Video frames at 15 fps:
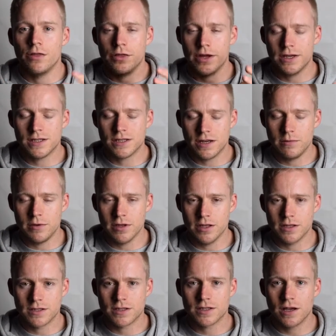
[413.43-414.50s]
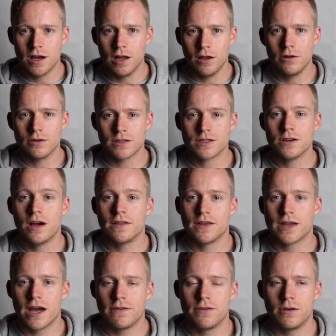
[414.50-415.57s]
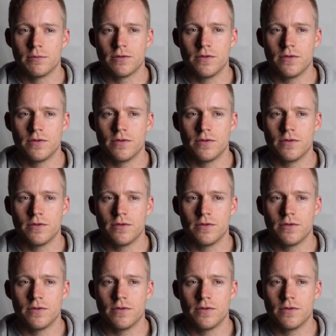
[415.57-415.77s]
These stimulants, alongside the caffeine,